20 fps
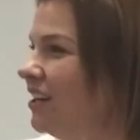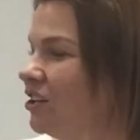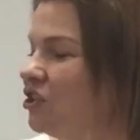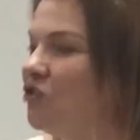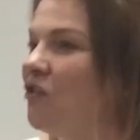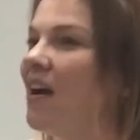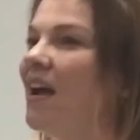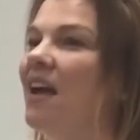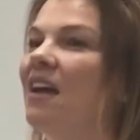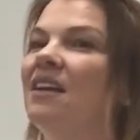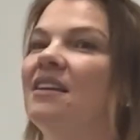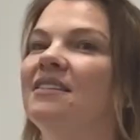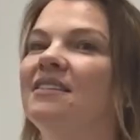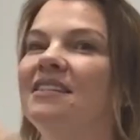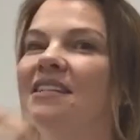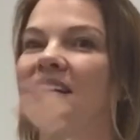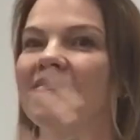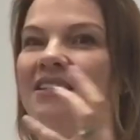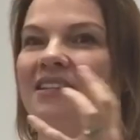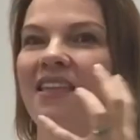trying to
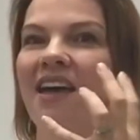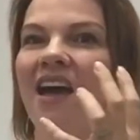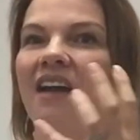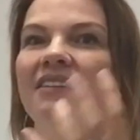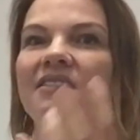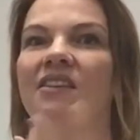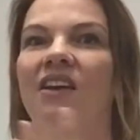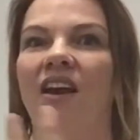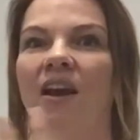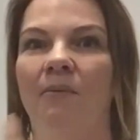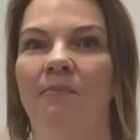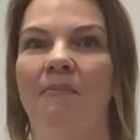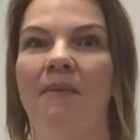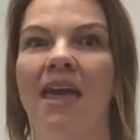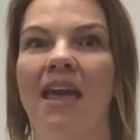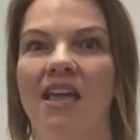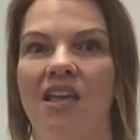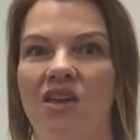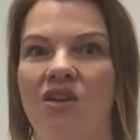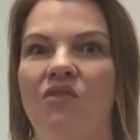stick to that, it's gonna
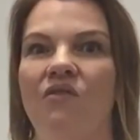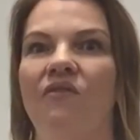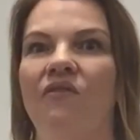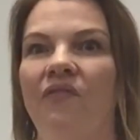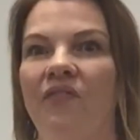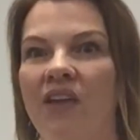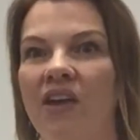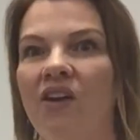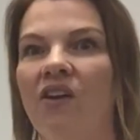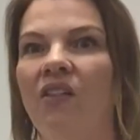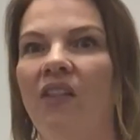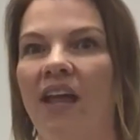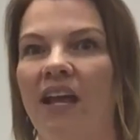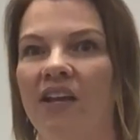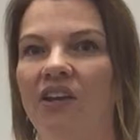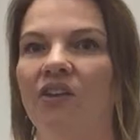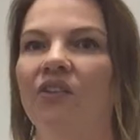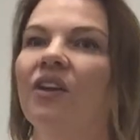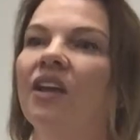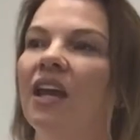make you feel
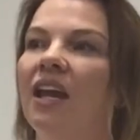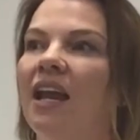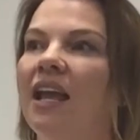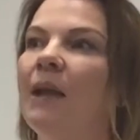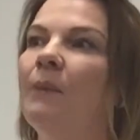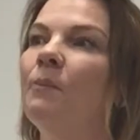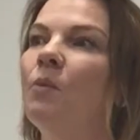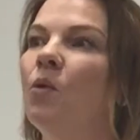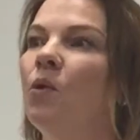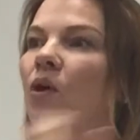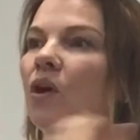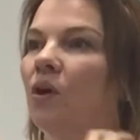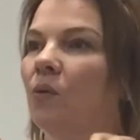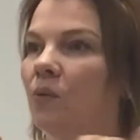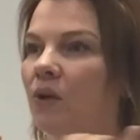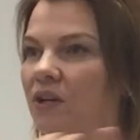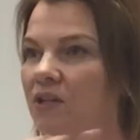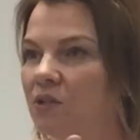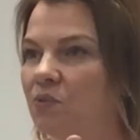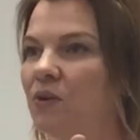like you're getting more
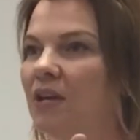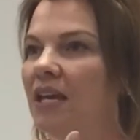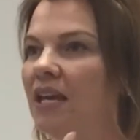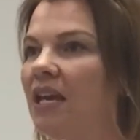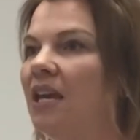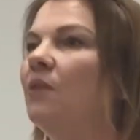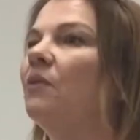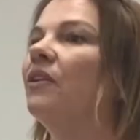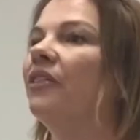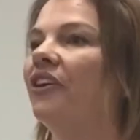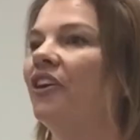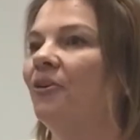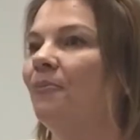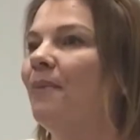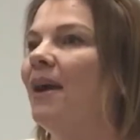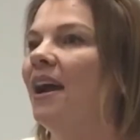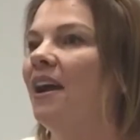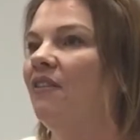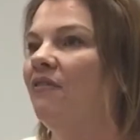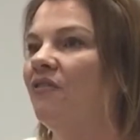because we eat with our
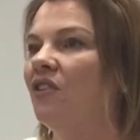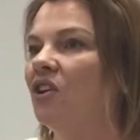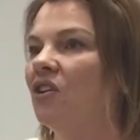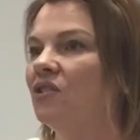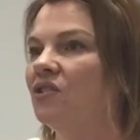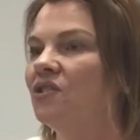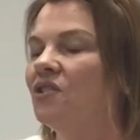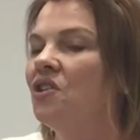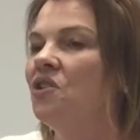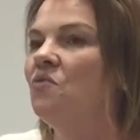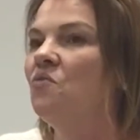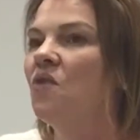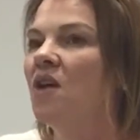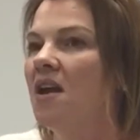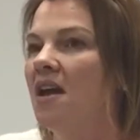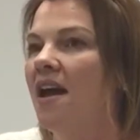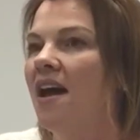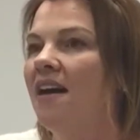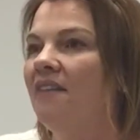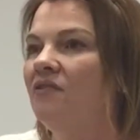mind first. So you
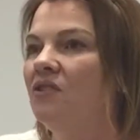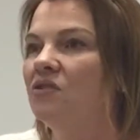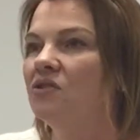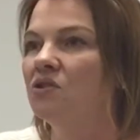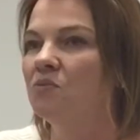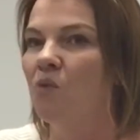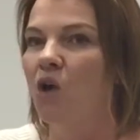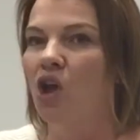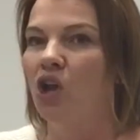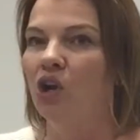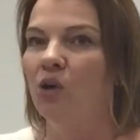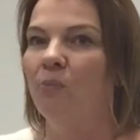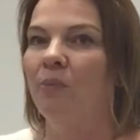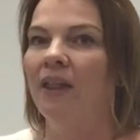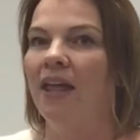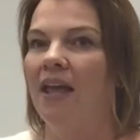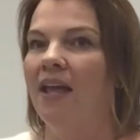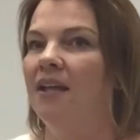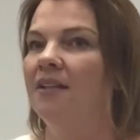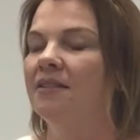wanna have those smaller
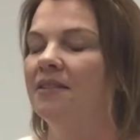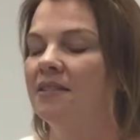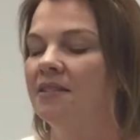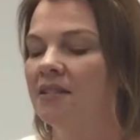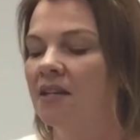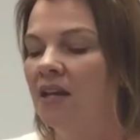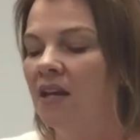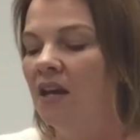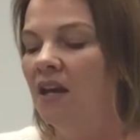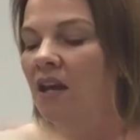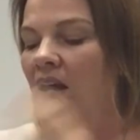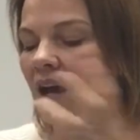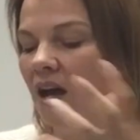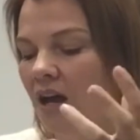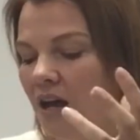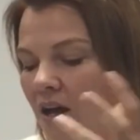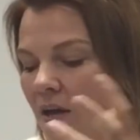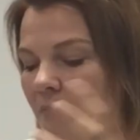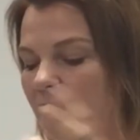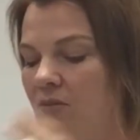plates,
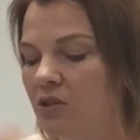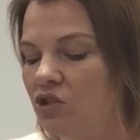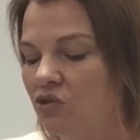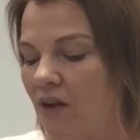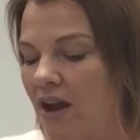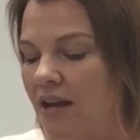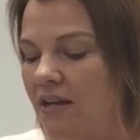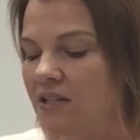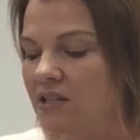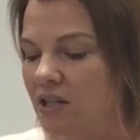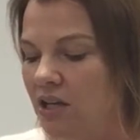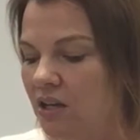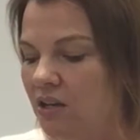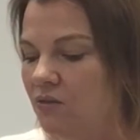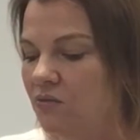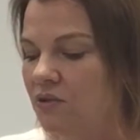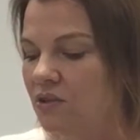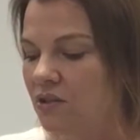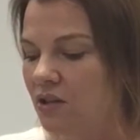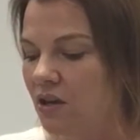trying to
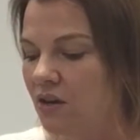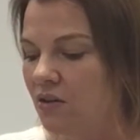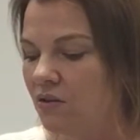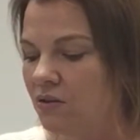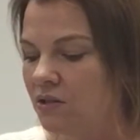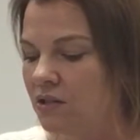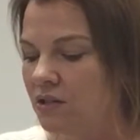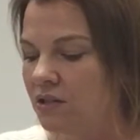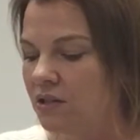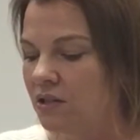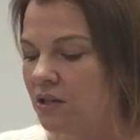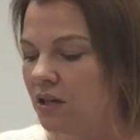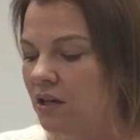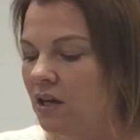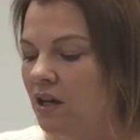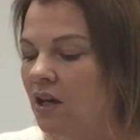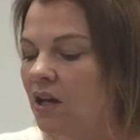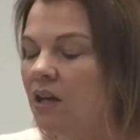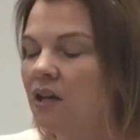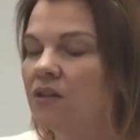use those.
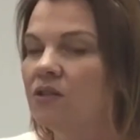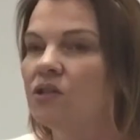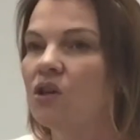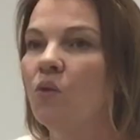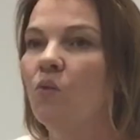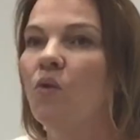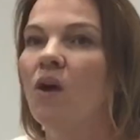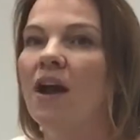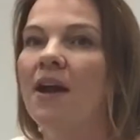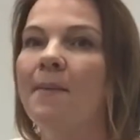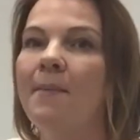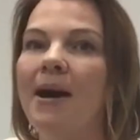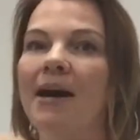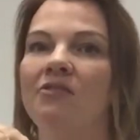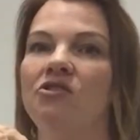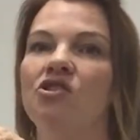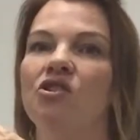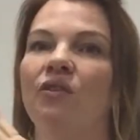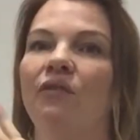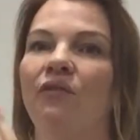So what
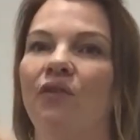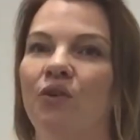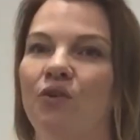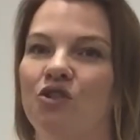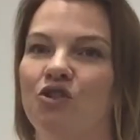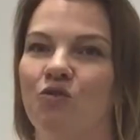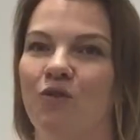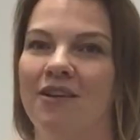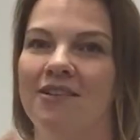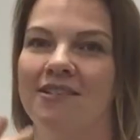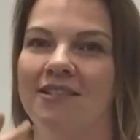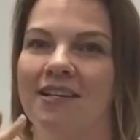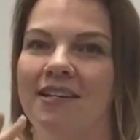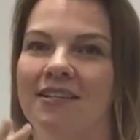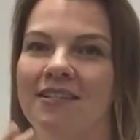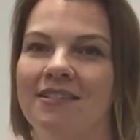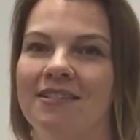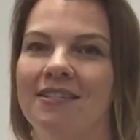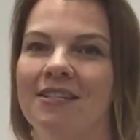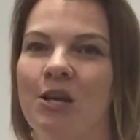about your food
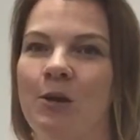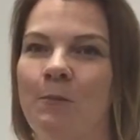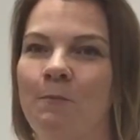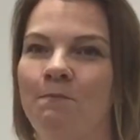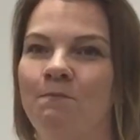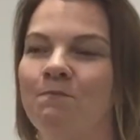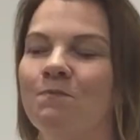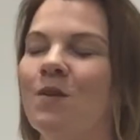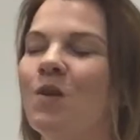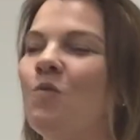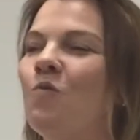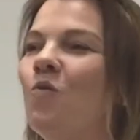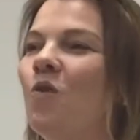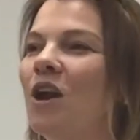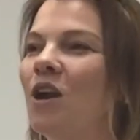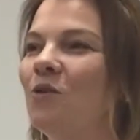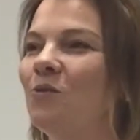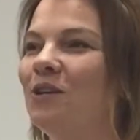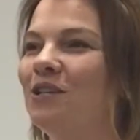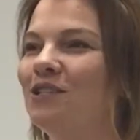choices? What
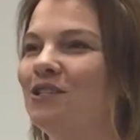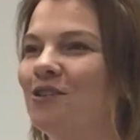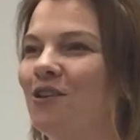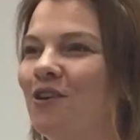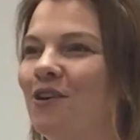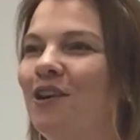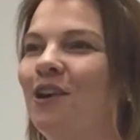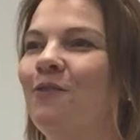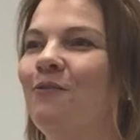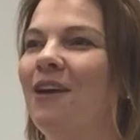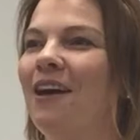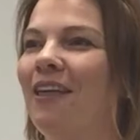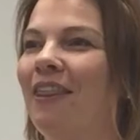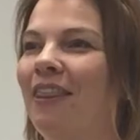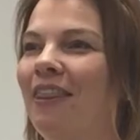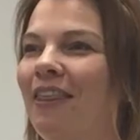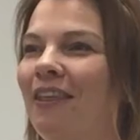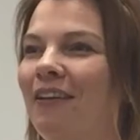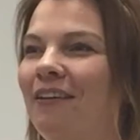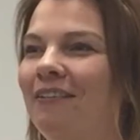are we starting
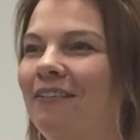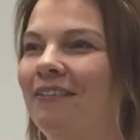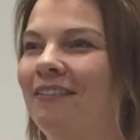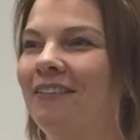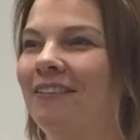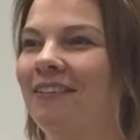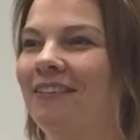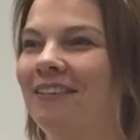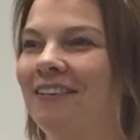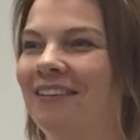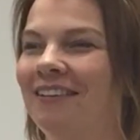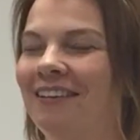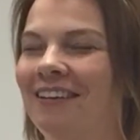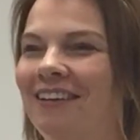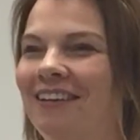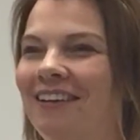with?